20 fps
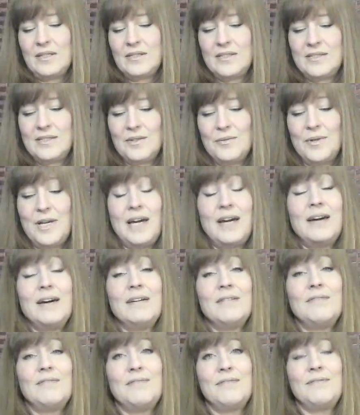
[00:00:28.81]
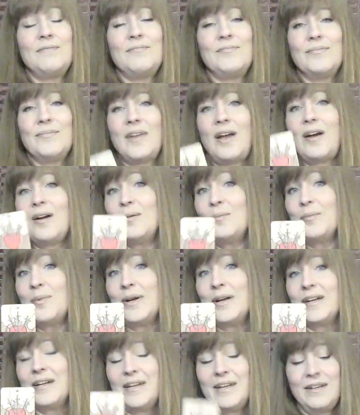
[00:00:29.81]
So we have
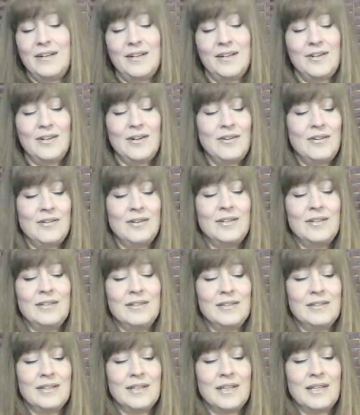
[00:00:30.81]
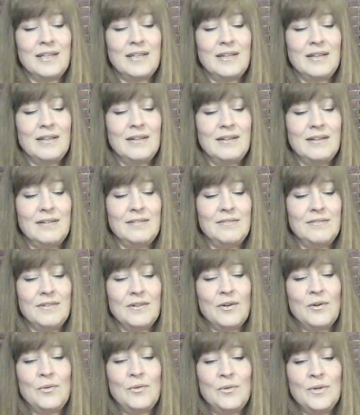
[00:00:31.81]
heartbreak here on the King of
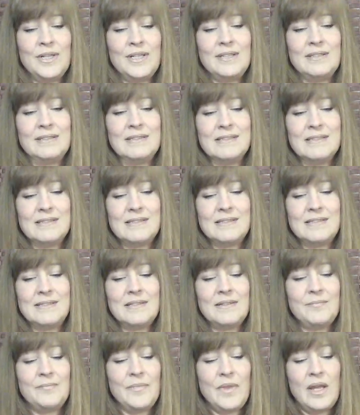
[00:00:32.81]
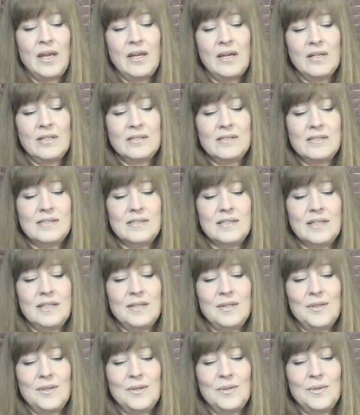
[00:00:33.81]
Coins.
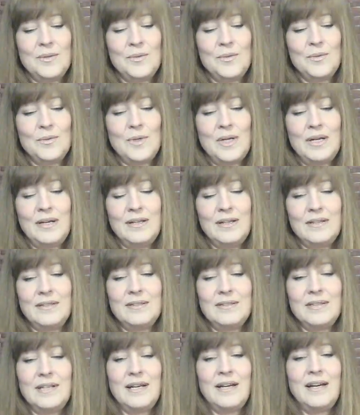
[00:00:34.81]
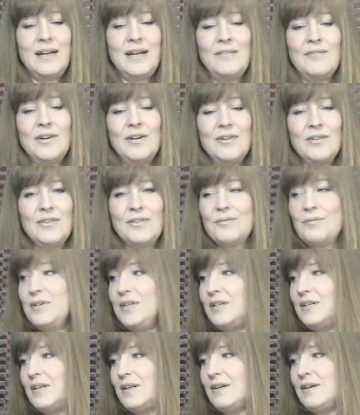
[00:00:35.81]
So I have all
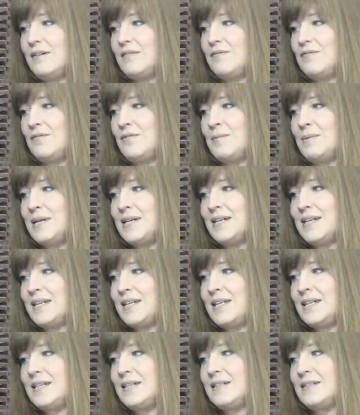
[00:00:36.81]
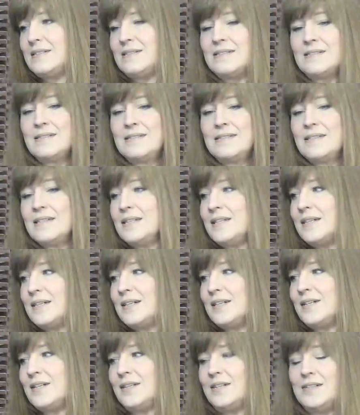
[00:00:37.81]
three of my kings
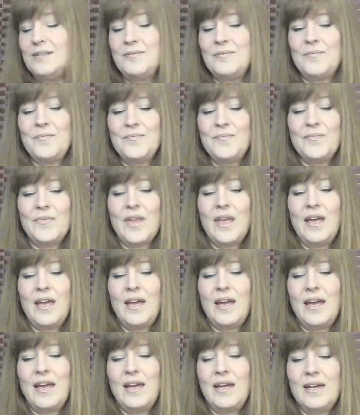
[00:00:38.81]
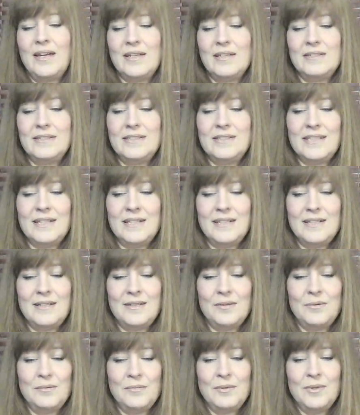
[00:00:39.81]
here. And
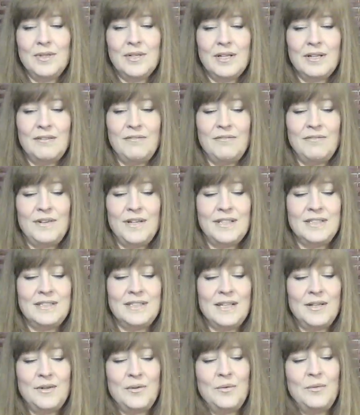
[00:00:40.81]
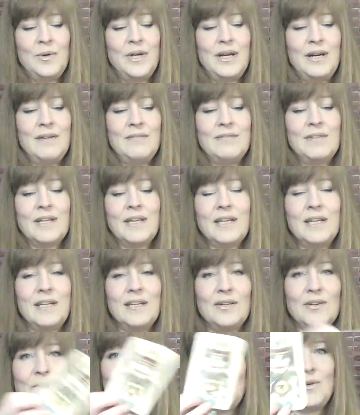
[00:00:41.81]
uh, we're going to find out. We have the
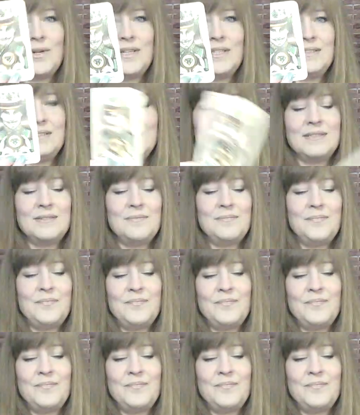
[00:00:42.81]
King of Coins,